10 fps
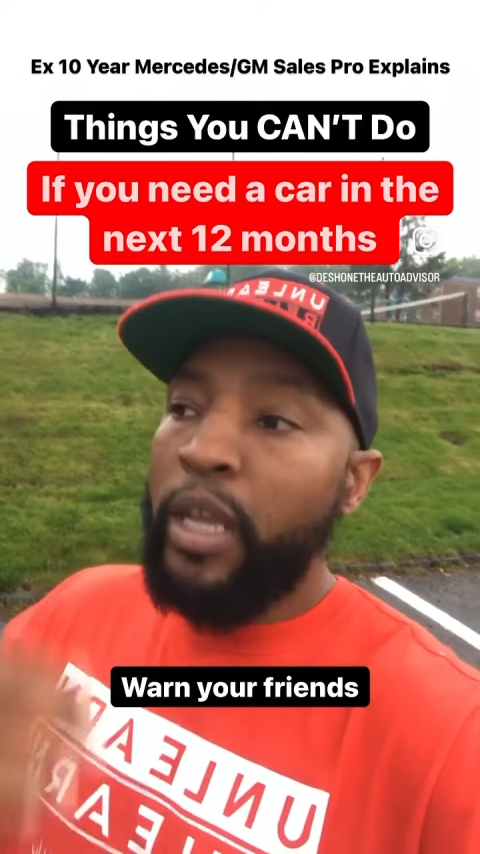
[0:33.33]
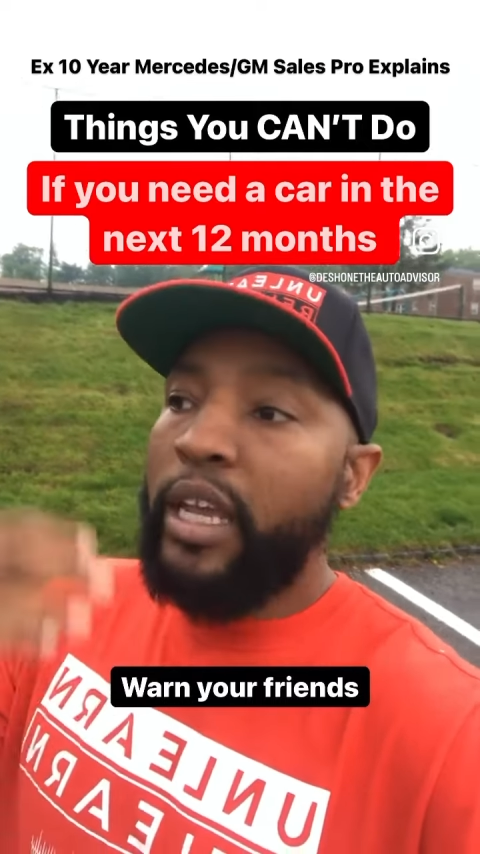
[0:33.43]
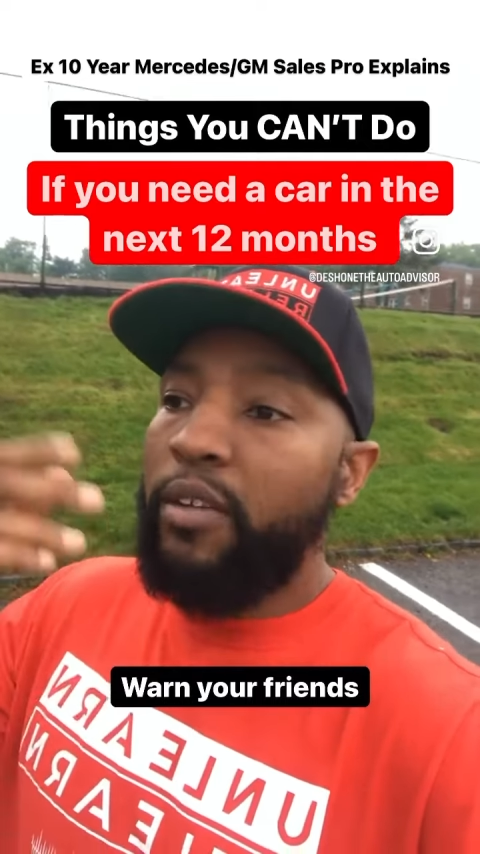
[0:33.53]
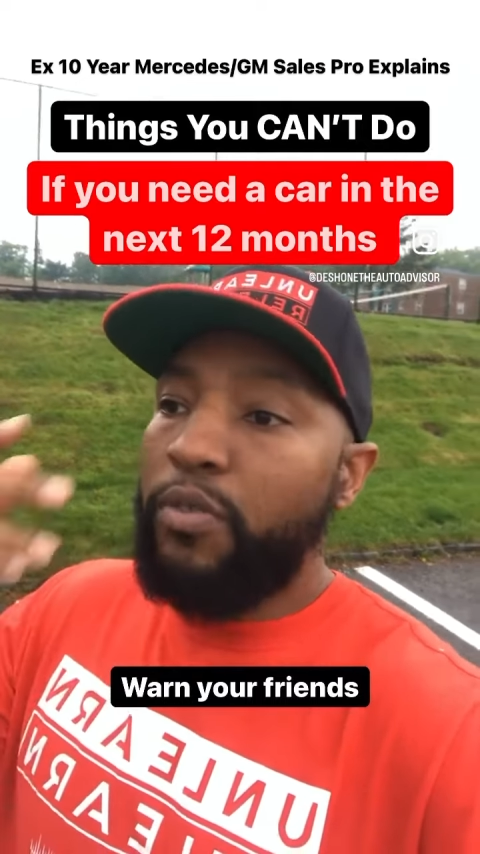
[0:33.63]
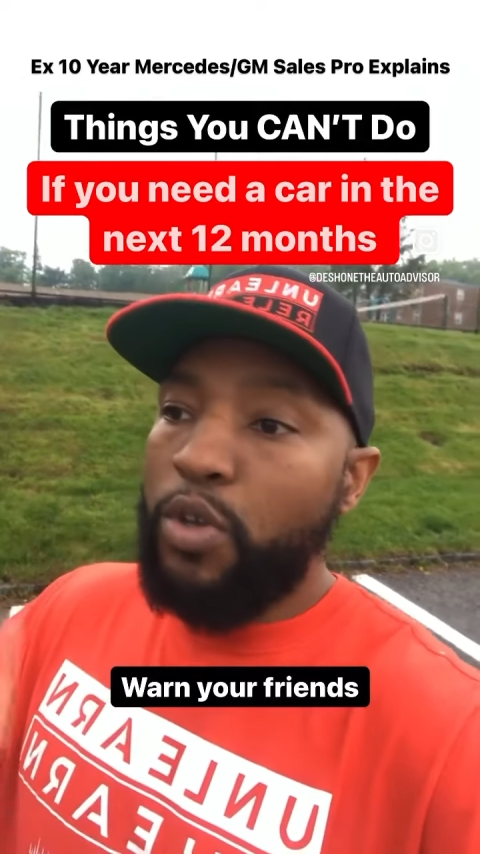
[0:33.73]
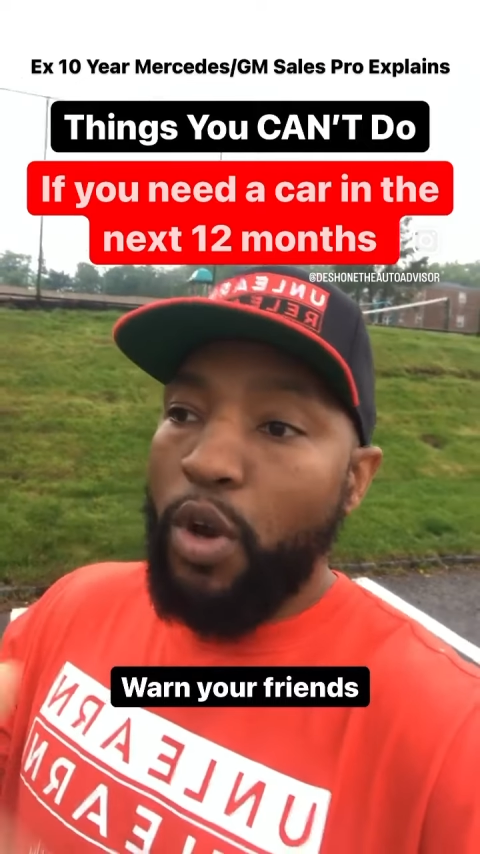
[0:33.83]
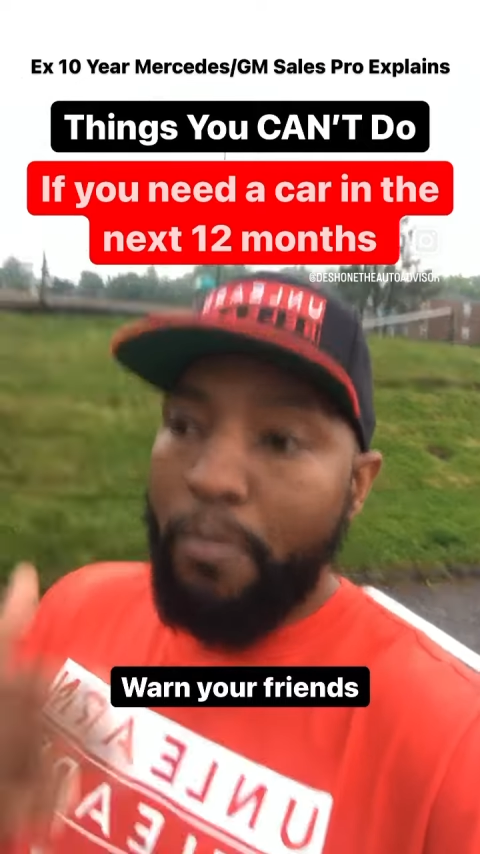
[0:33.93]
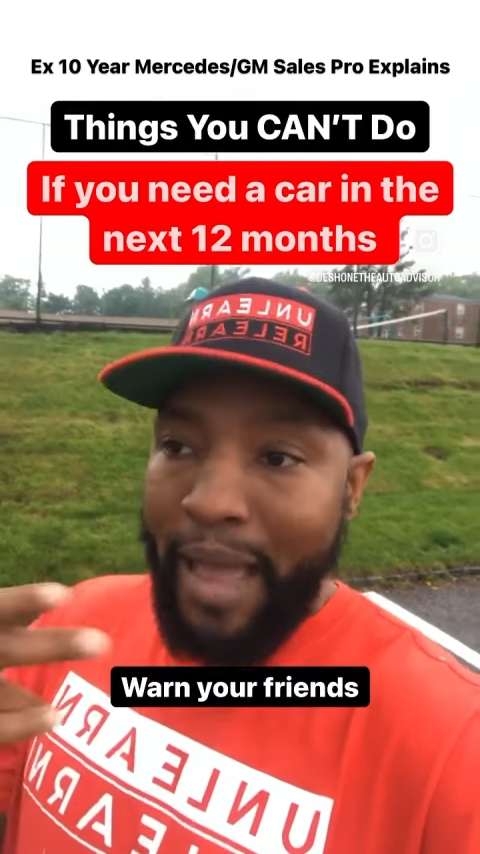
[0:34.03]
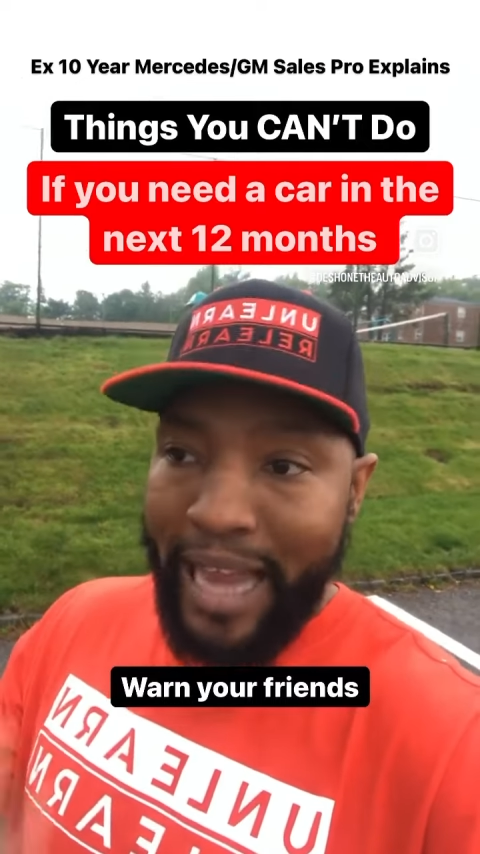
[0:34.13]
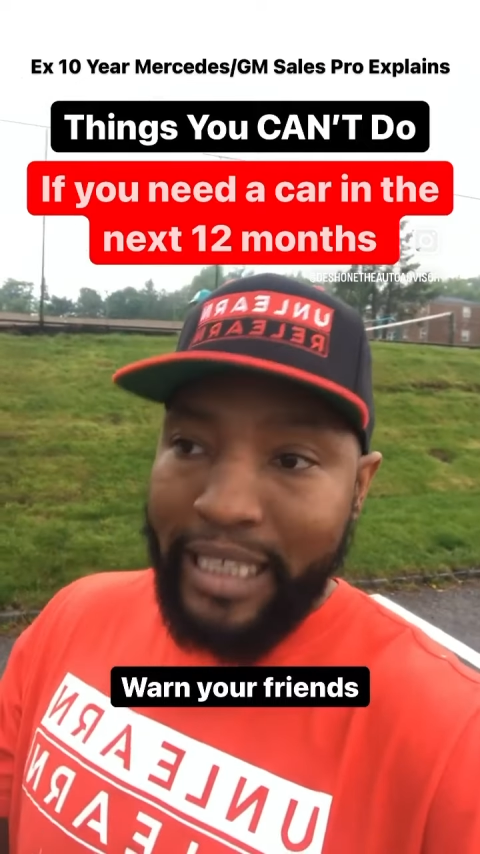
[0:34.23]
If your
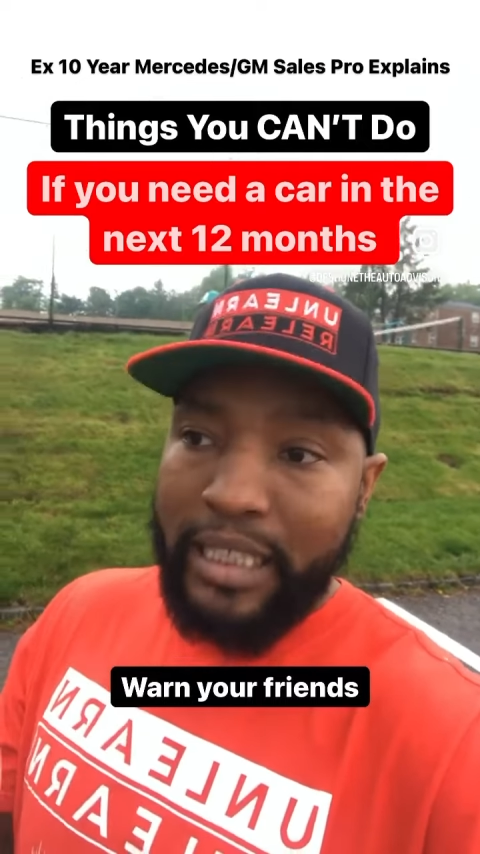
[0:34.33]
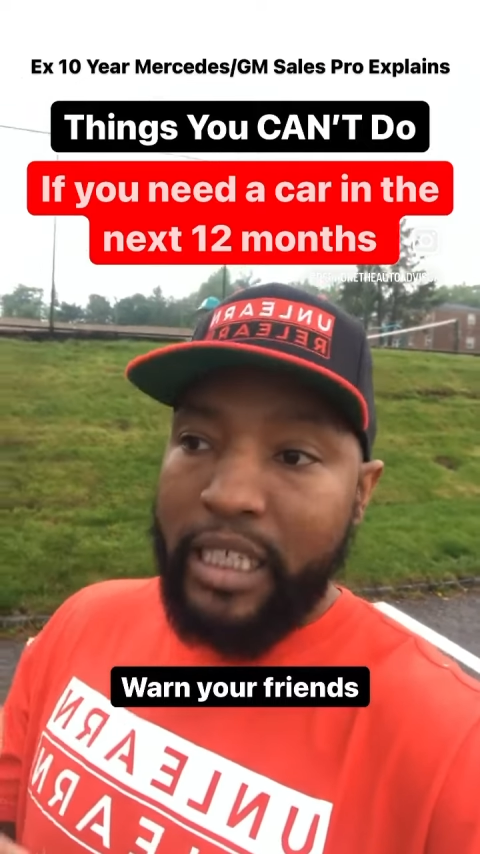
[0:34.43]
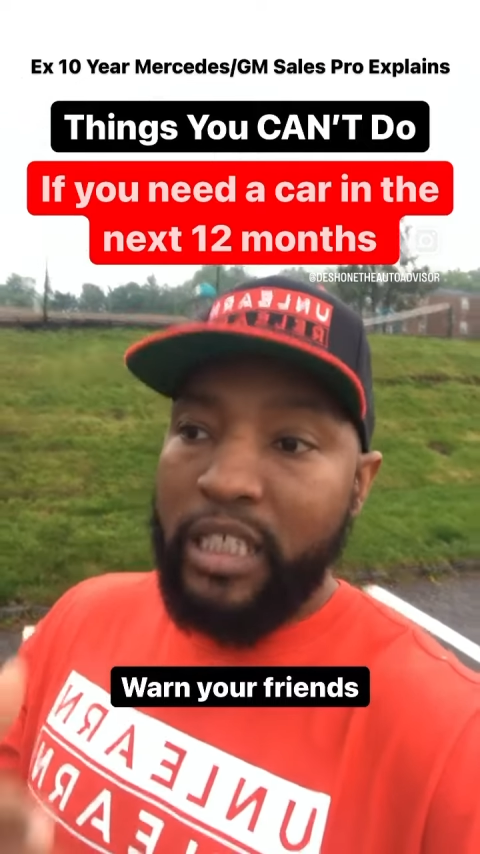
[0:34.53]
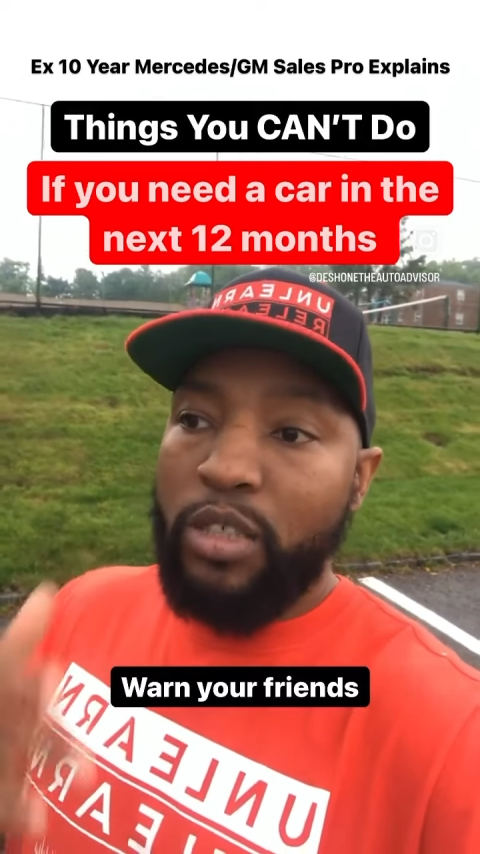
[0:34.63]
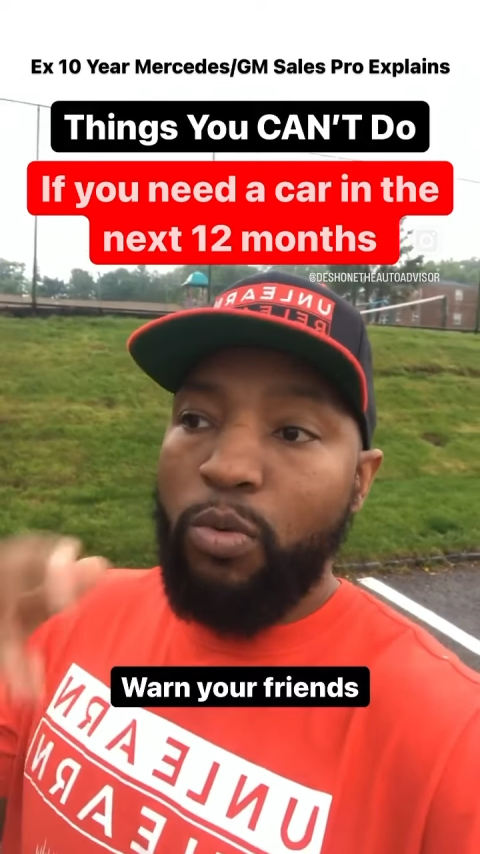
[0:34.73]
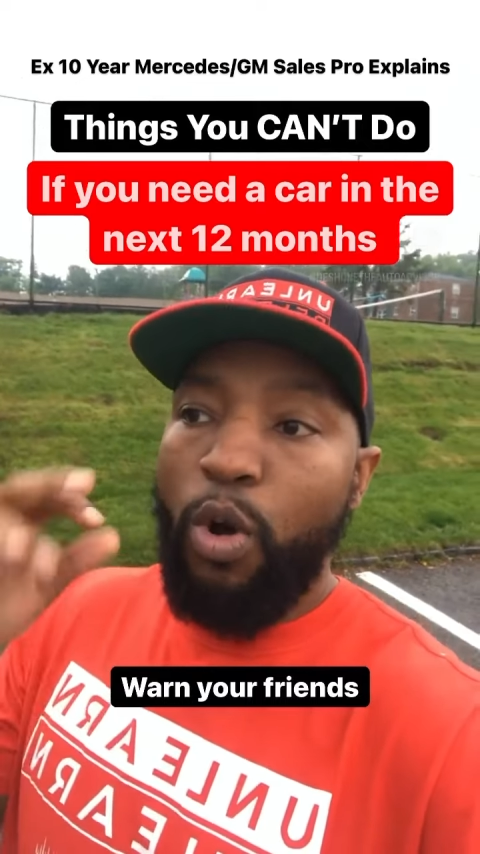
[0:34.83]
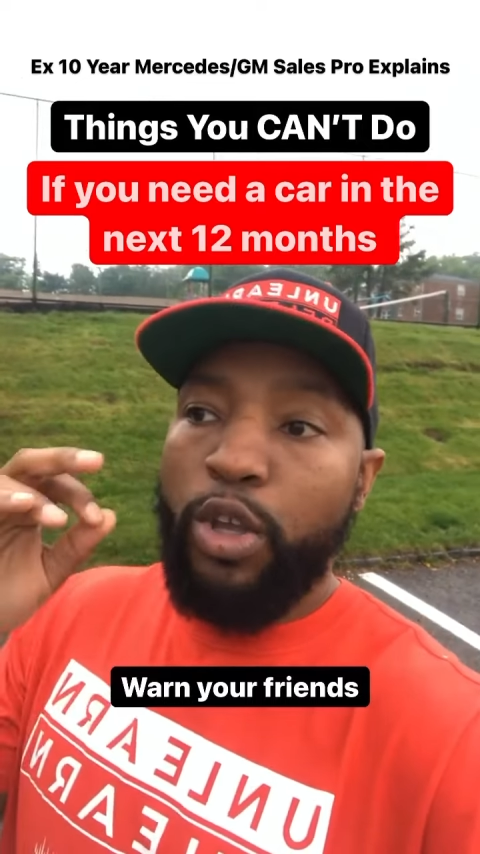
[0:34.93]
back is against the wall,